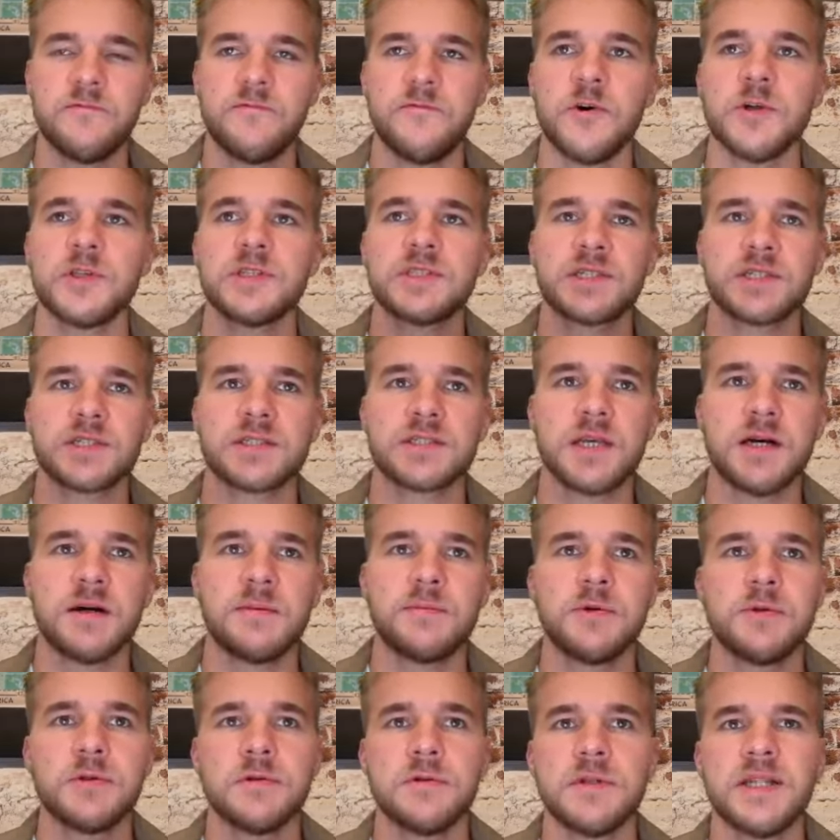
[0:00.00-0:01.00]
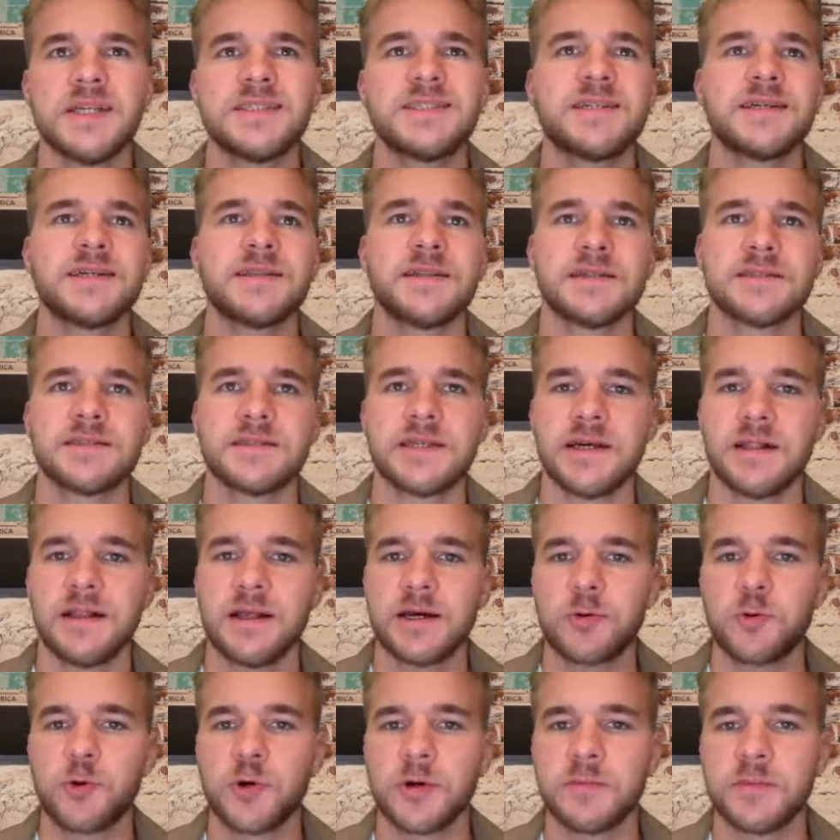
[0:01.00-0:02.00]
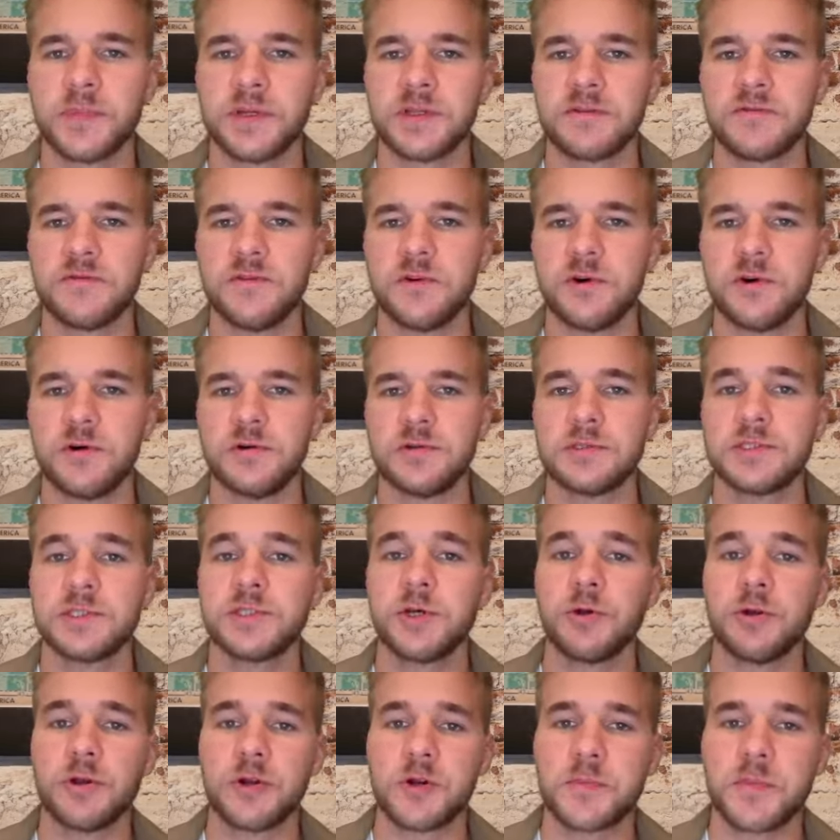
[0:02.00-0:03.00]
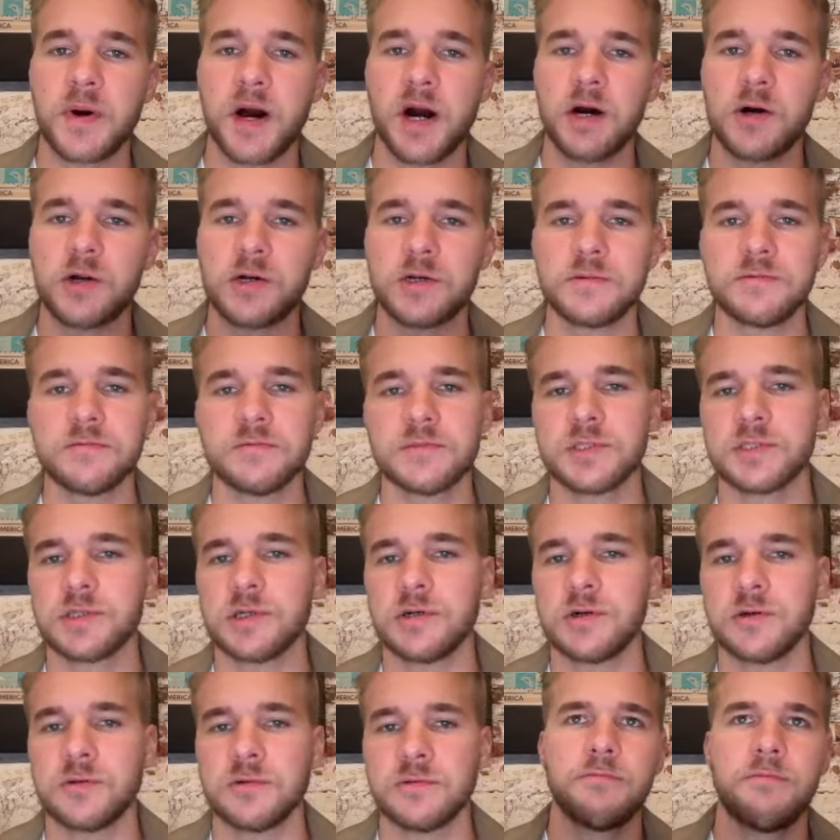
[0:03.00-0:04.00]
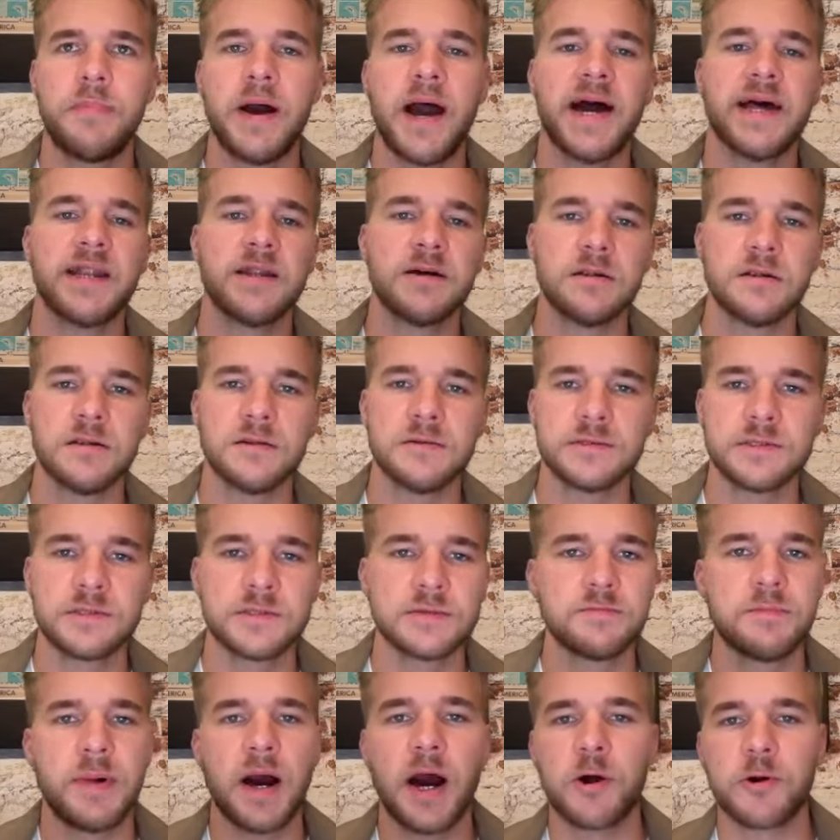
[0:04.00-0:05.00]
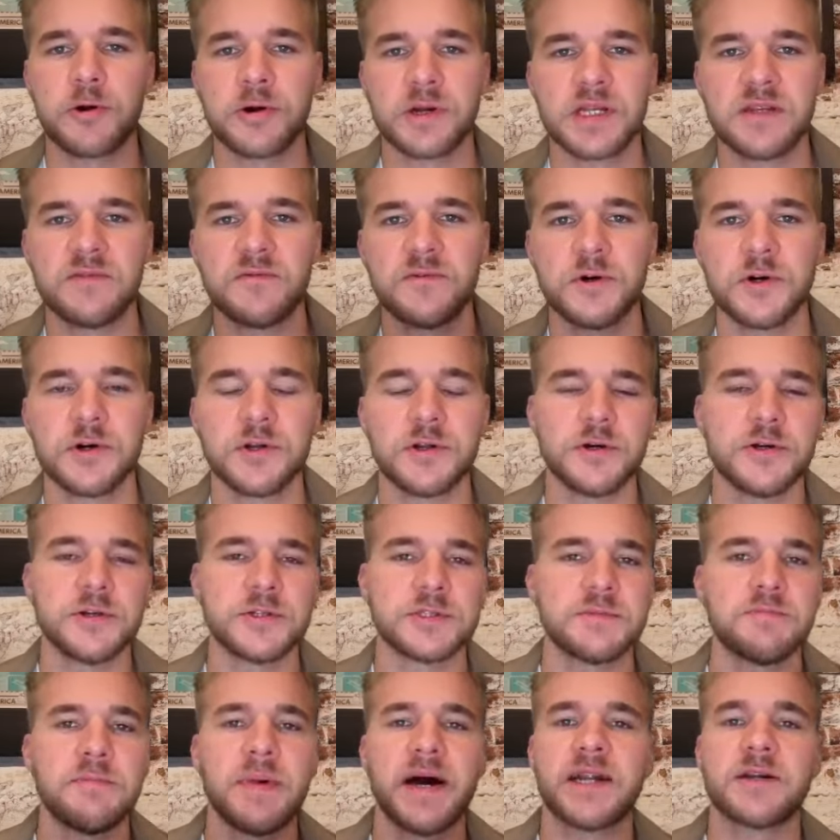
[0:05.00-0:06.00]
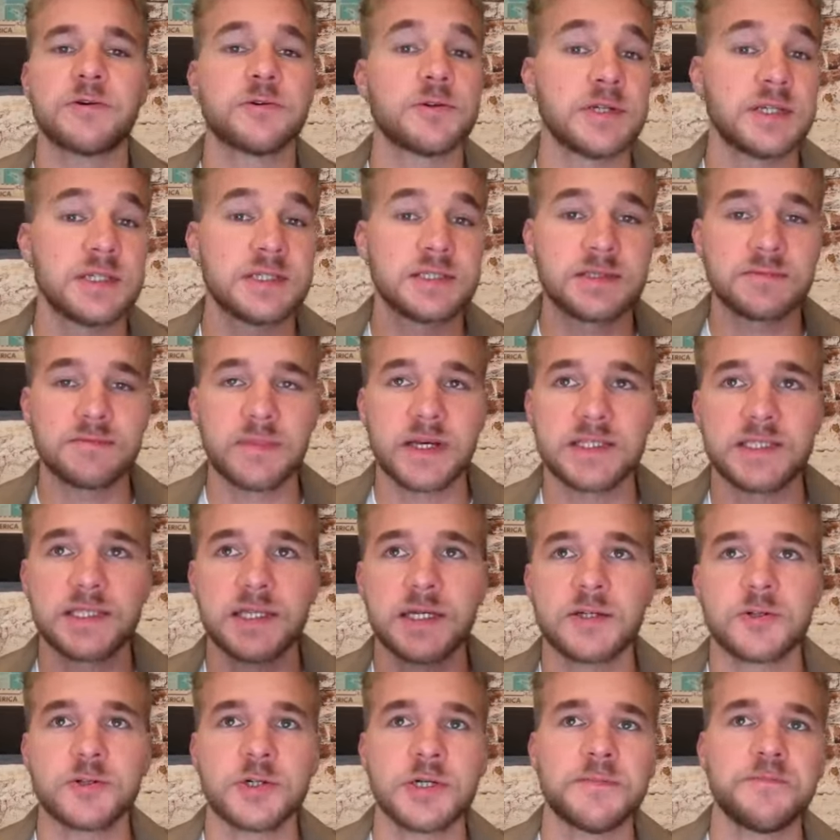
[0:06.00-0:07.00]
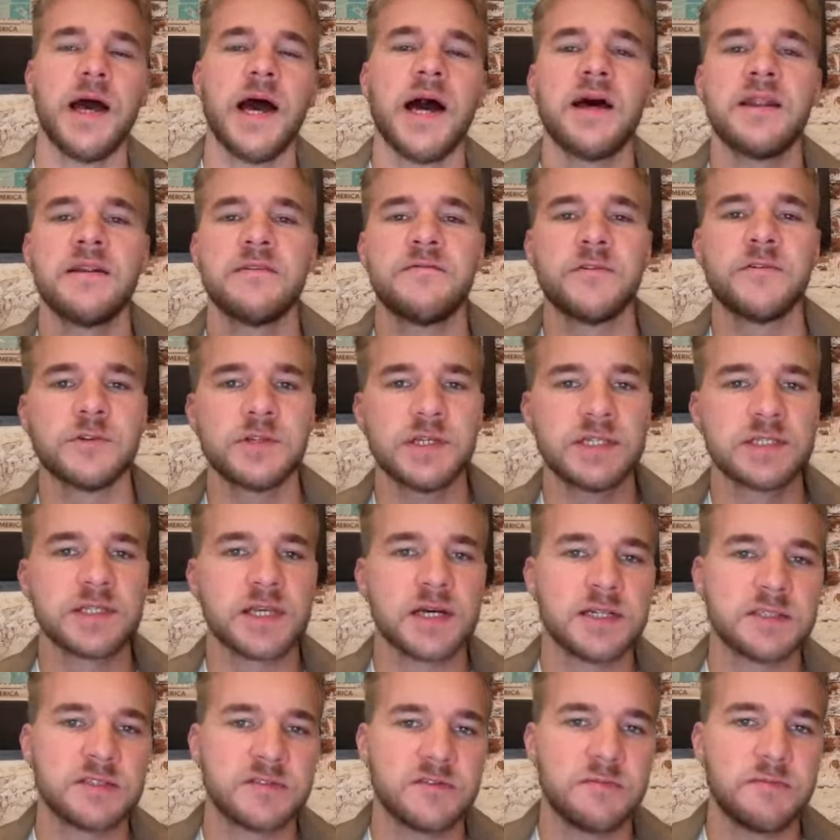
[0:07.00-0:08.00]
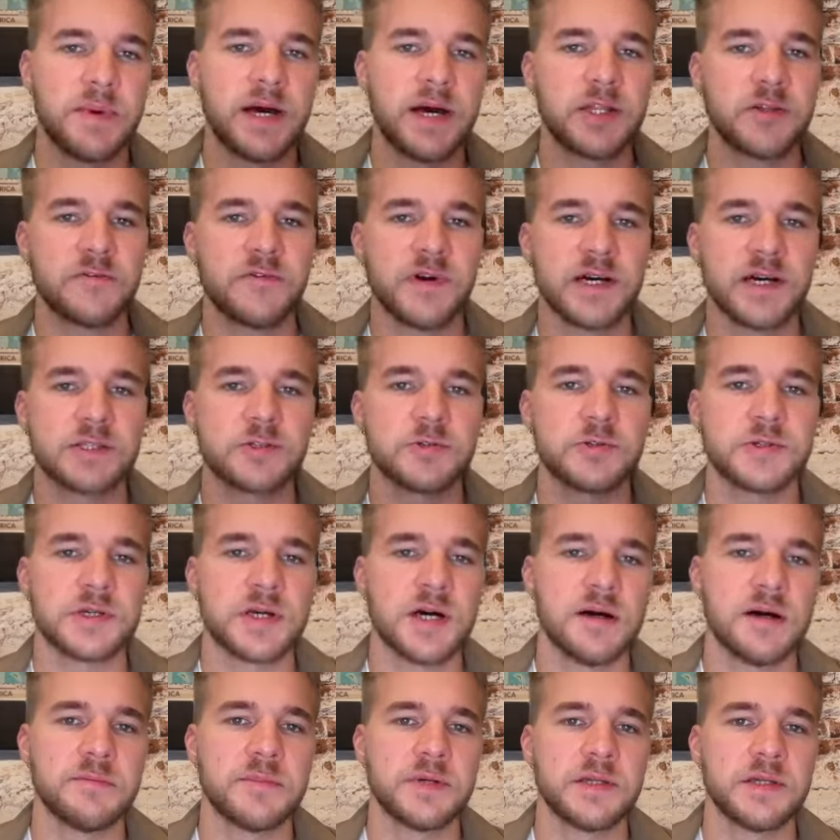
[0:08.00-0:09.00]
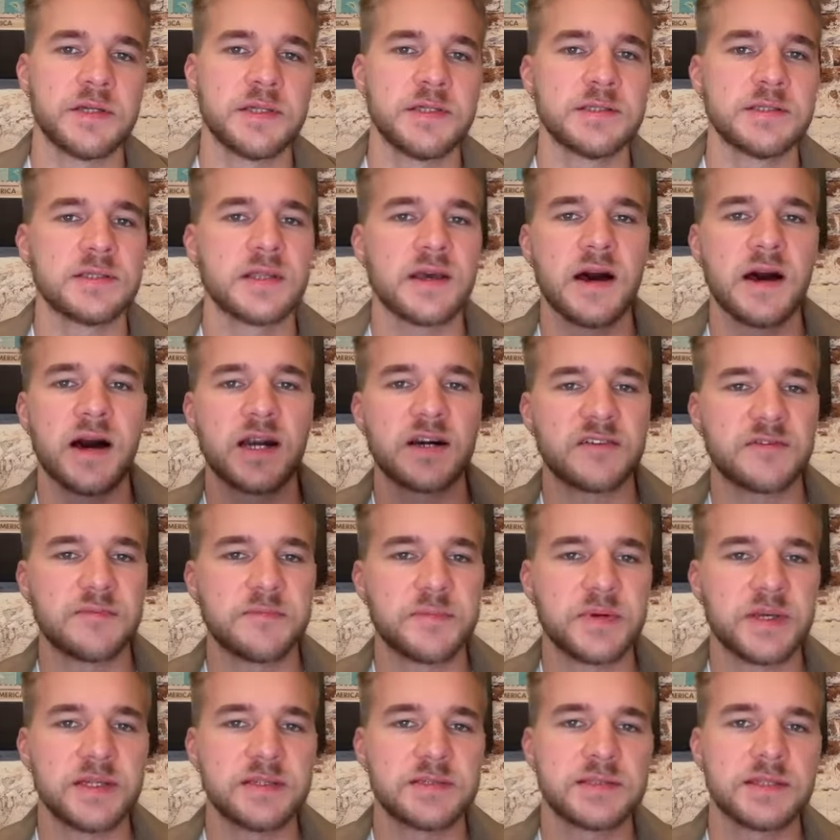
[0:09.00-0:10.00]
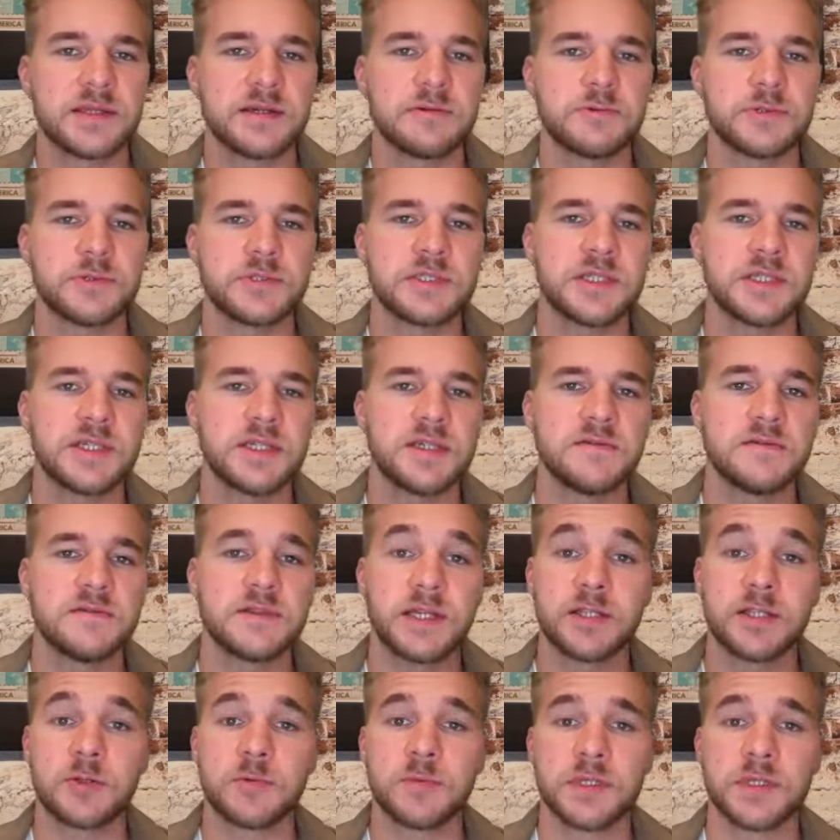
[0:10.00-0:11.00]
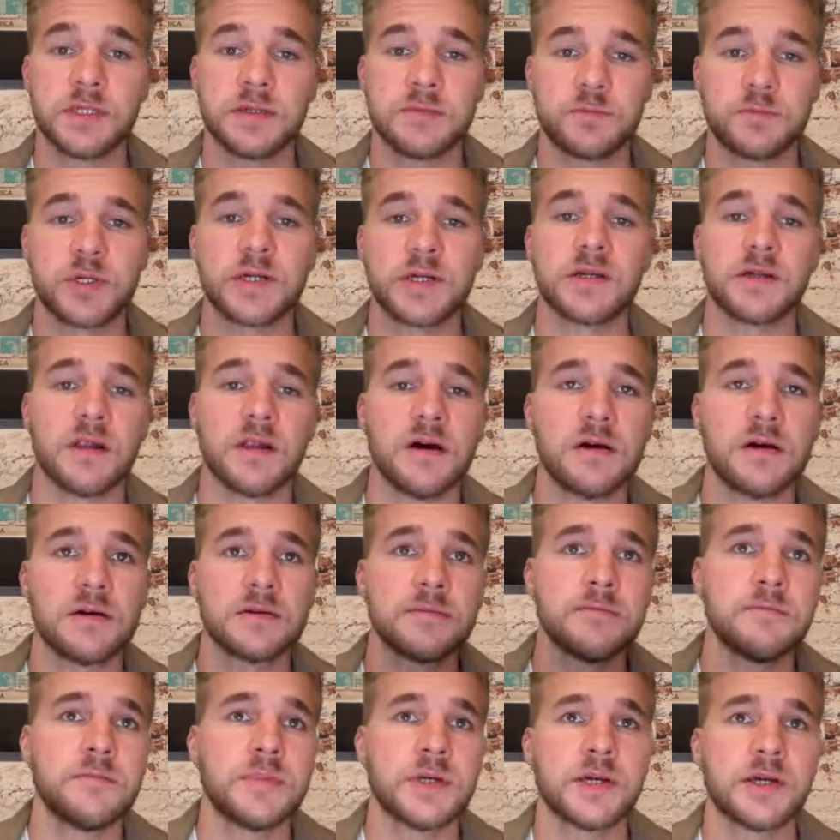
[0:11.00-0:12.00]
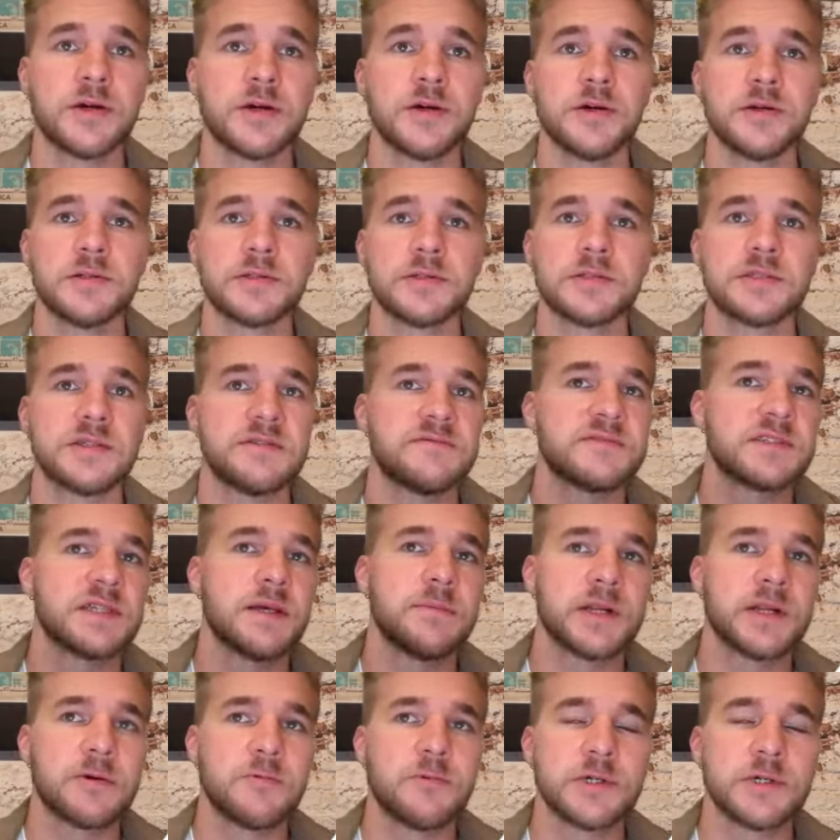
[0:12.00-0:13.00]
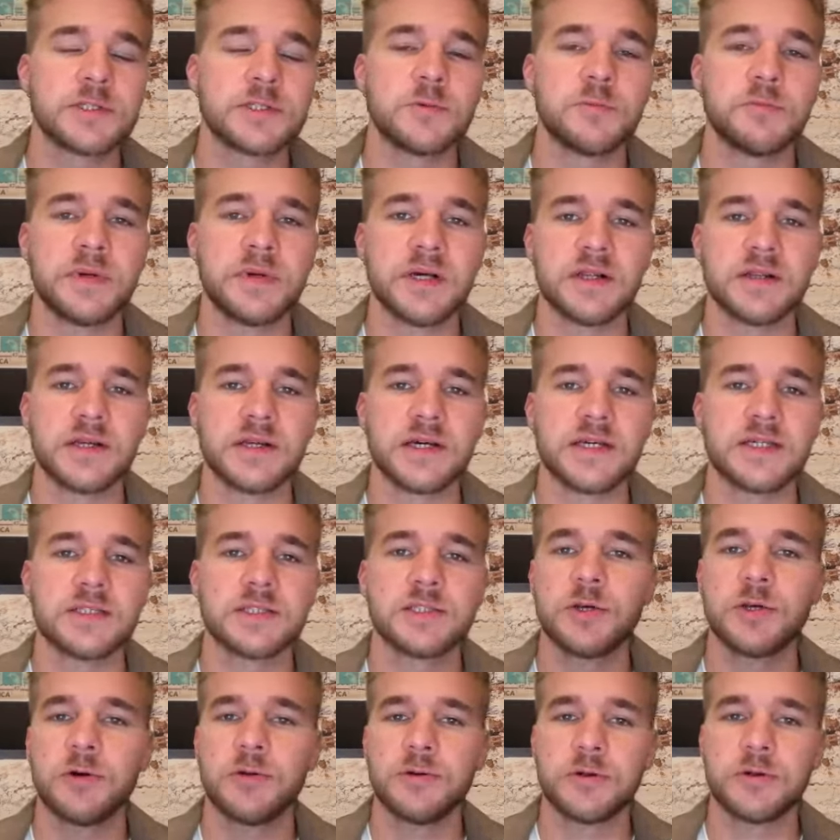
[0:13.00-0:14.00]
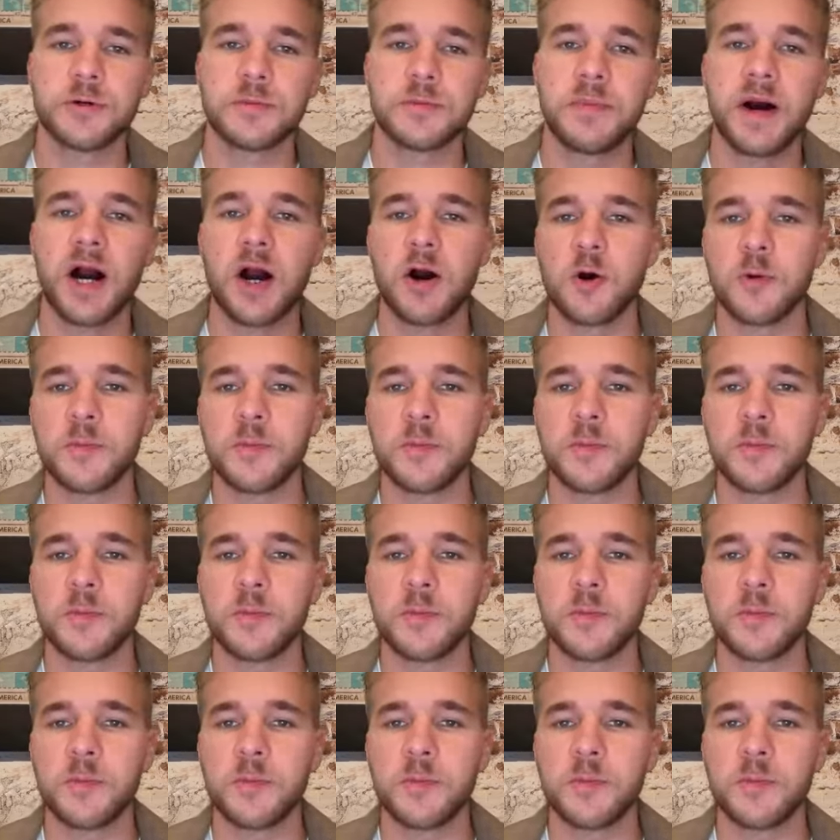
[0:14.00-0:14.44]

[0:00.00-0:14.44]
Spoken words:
For this example, let's say they sell equipment for solar power, so panels, power inverters, batteries, etc. And for these kinds of manufacturing companies, the RFPs they receive tend to be pretty long, because if somebody wants to build a solar power